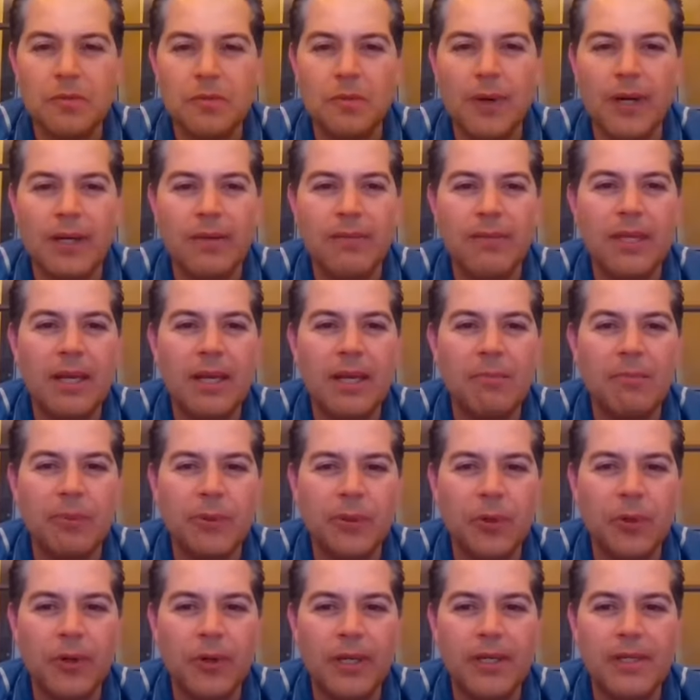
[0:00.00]
one of the
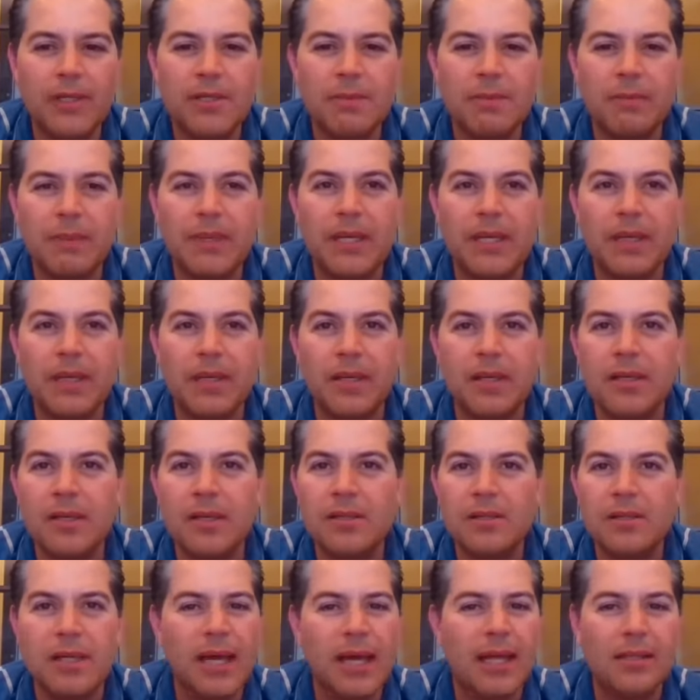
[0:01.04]
employees
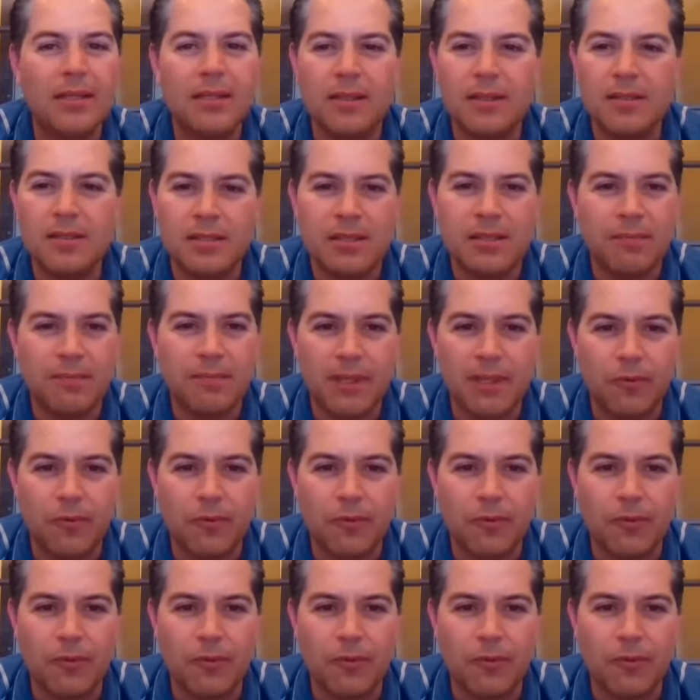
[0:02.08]
because he had done something
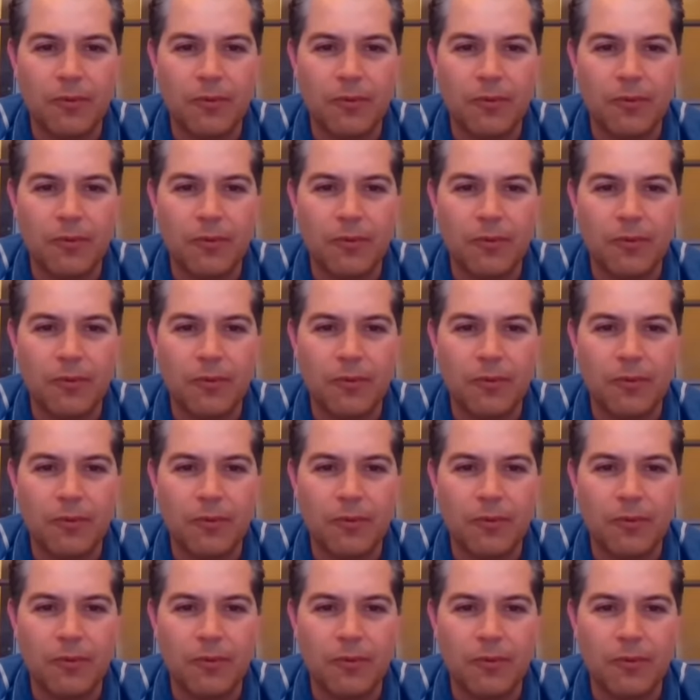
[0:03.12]
wrong.
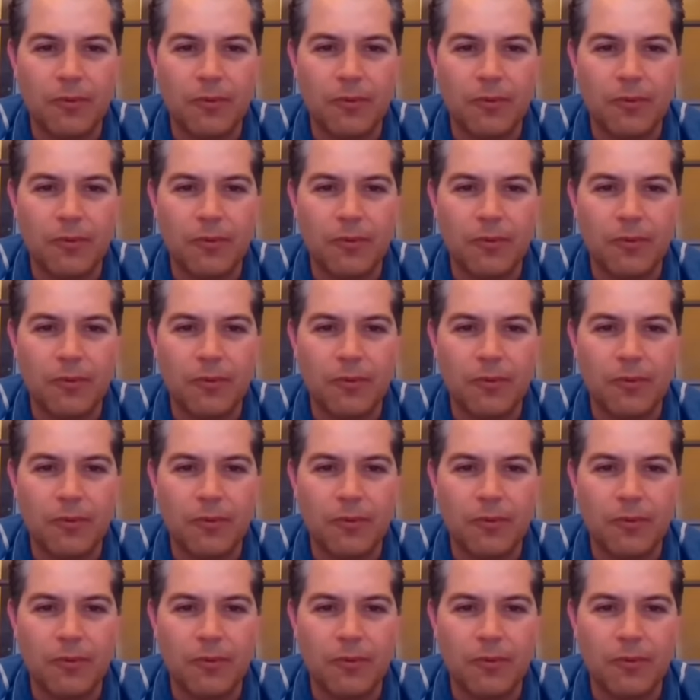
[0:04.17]
And